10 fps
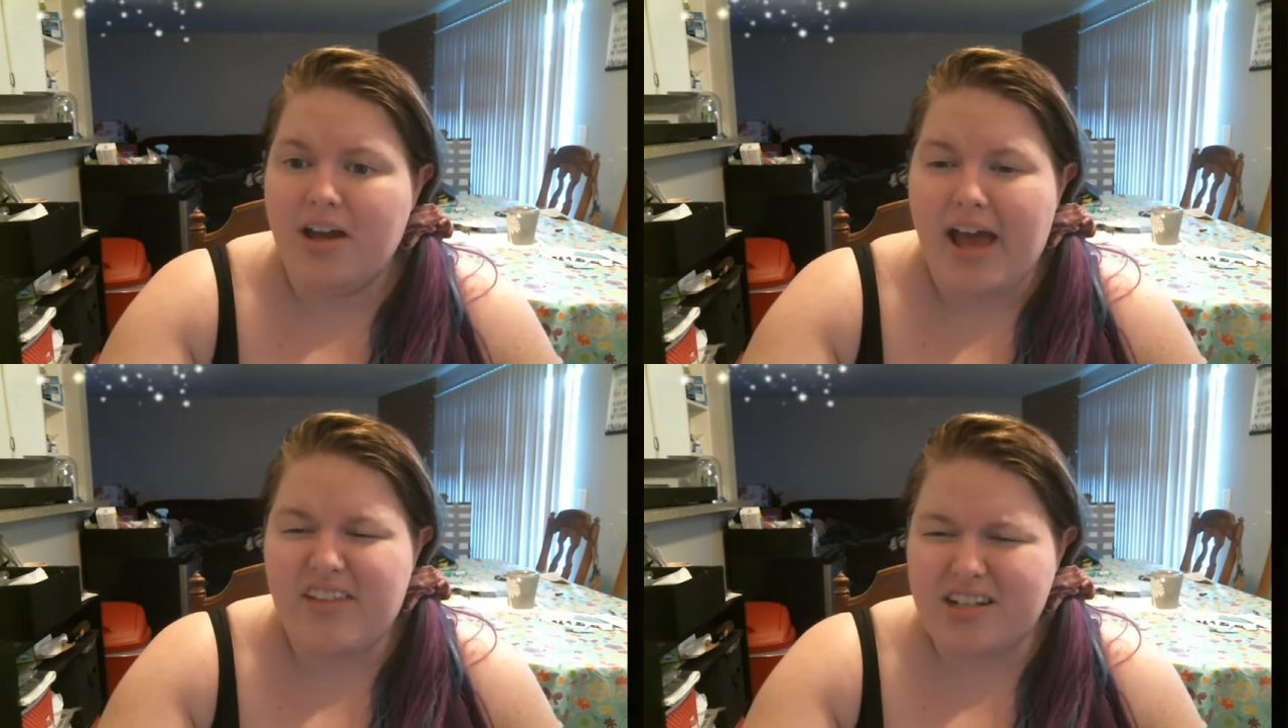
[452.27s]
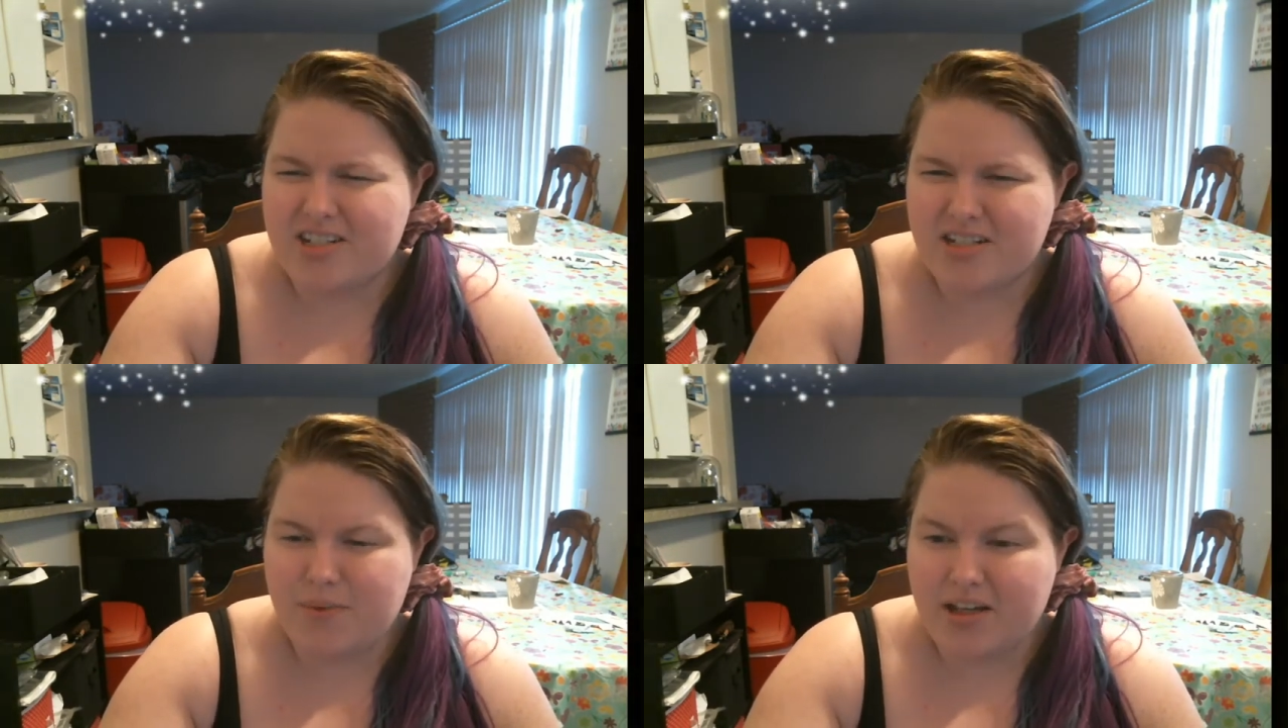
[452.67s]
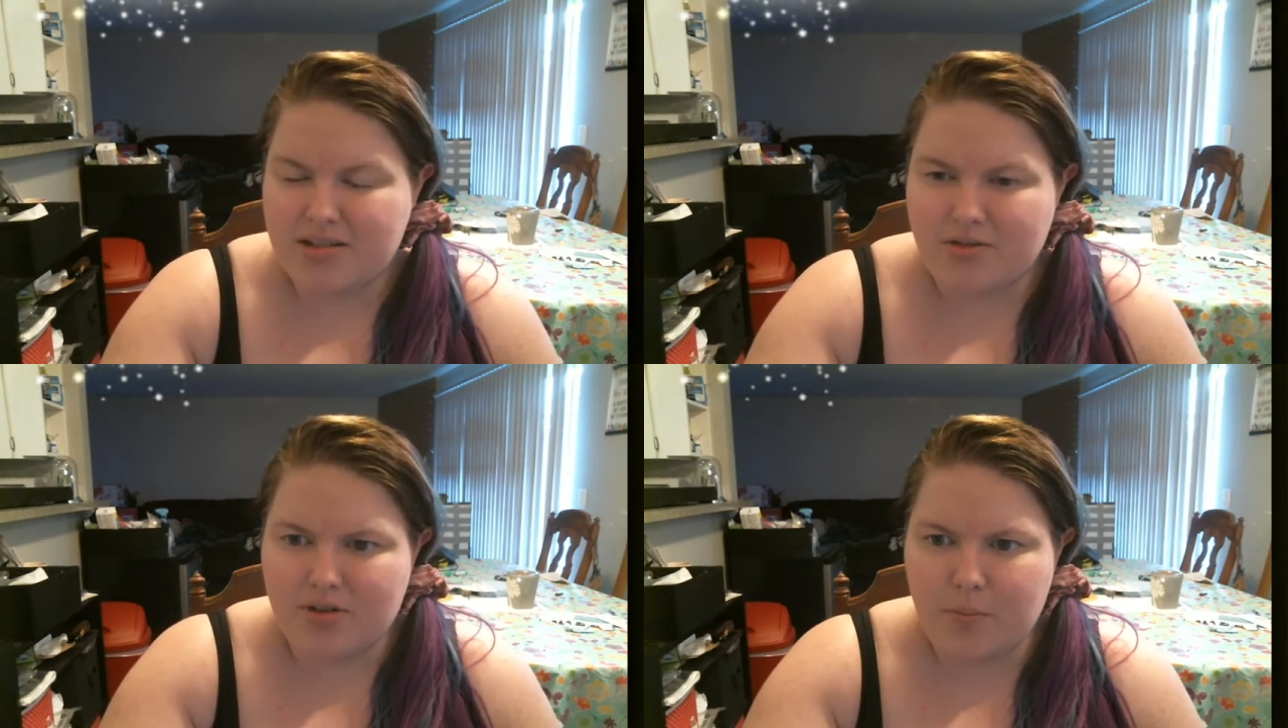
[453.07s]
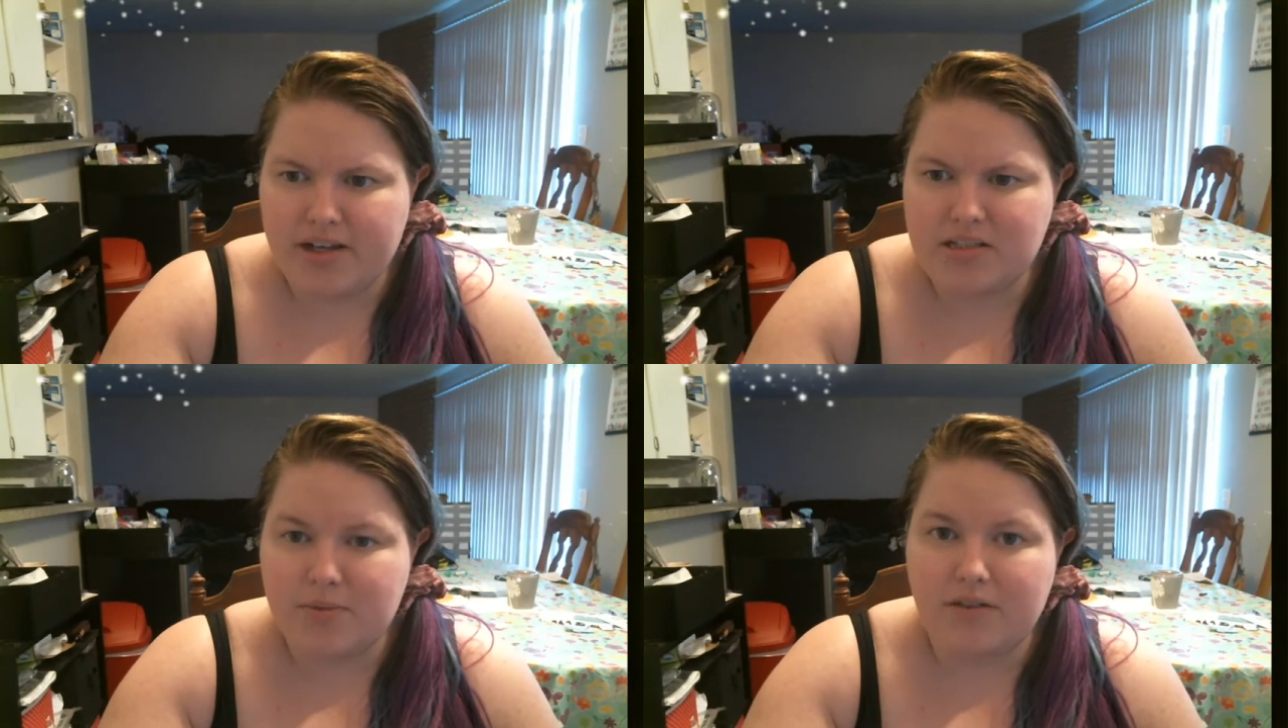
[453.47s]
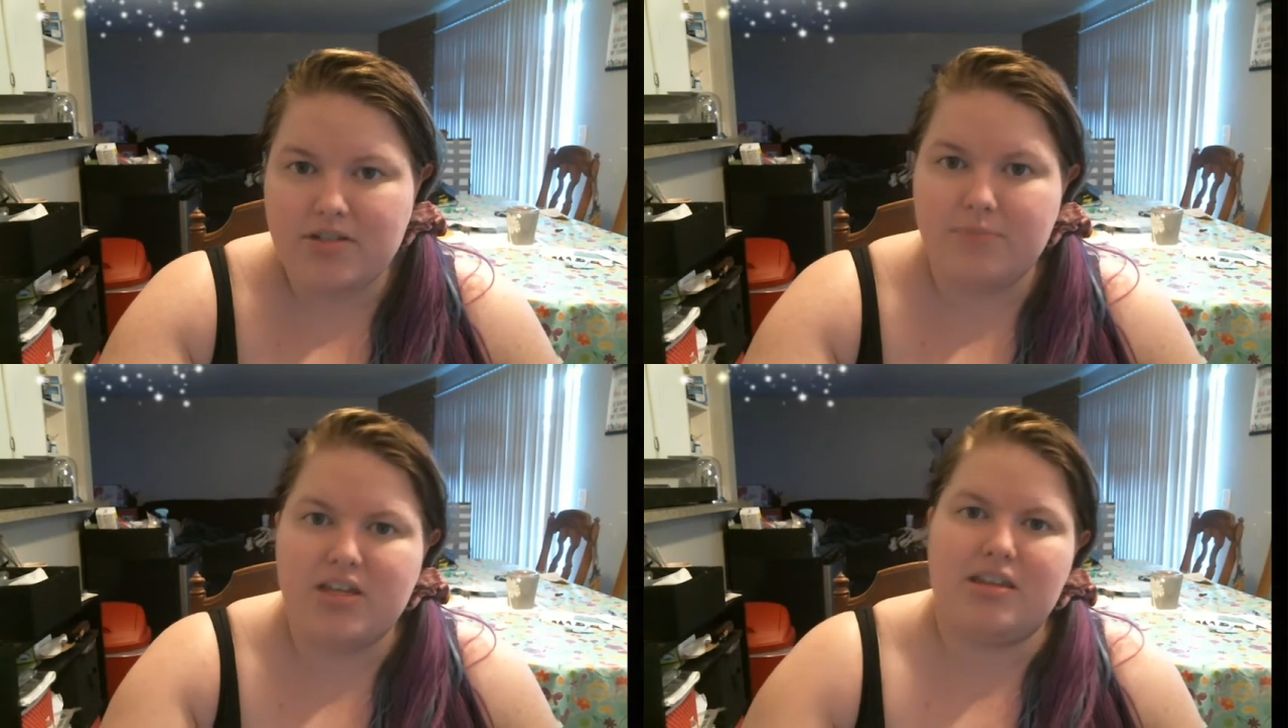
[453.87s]
And that's just because it reminds me of
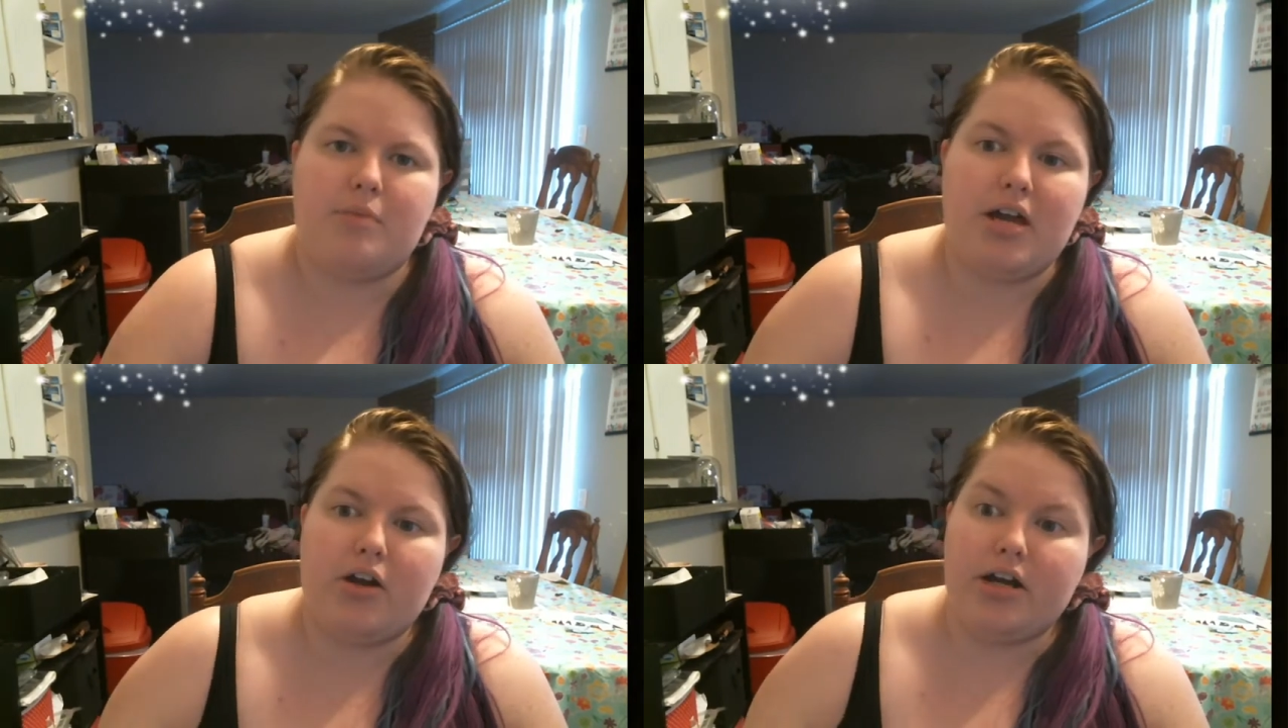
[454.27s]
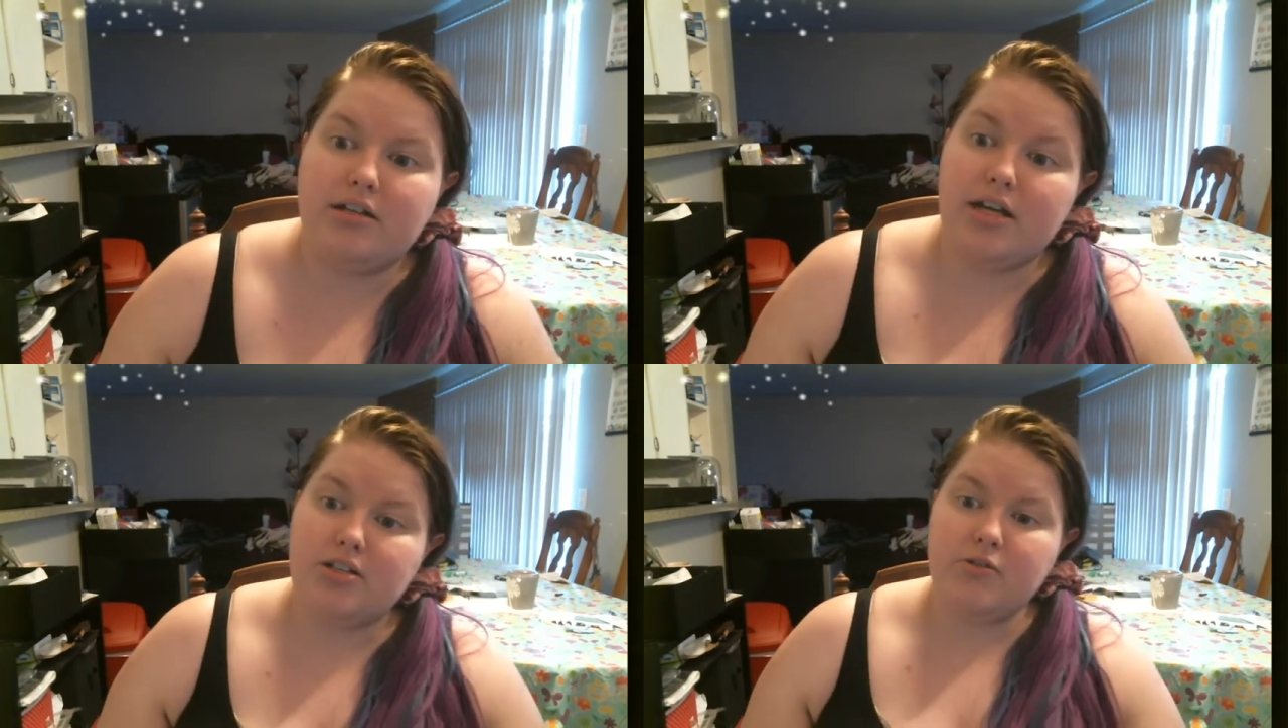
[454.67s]
something that my granddad